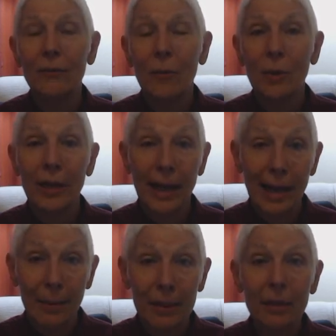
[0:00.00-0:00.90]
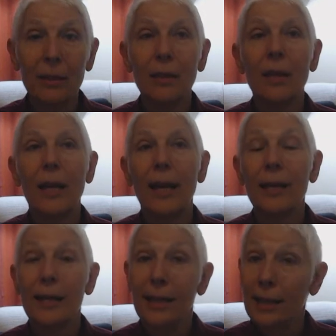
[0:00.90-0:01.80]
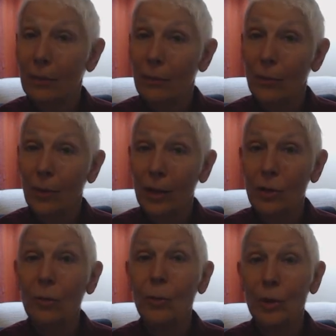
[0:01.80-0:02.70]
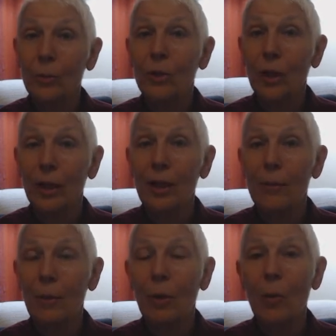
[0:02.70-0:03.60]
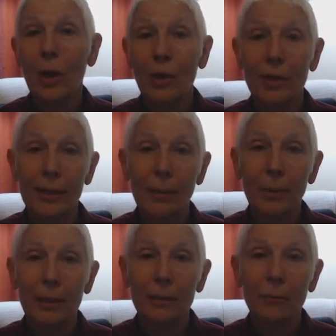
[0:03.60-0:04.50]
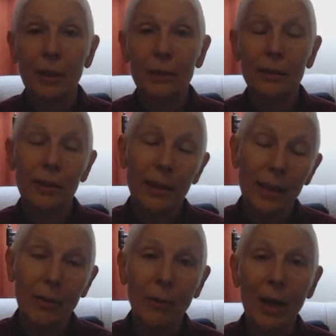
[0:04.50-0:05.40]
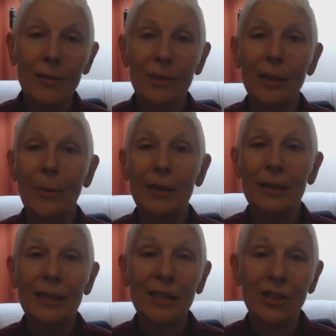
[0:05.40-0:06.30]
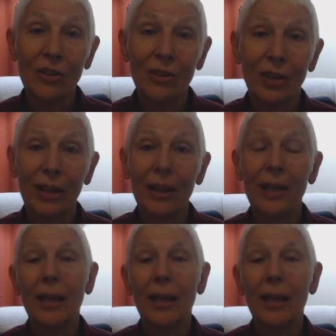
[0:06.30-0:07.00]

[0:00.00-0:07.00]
for a cabinet, and I knew when it was going to come it required assembly. Well, it arrives at about 6:30.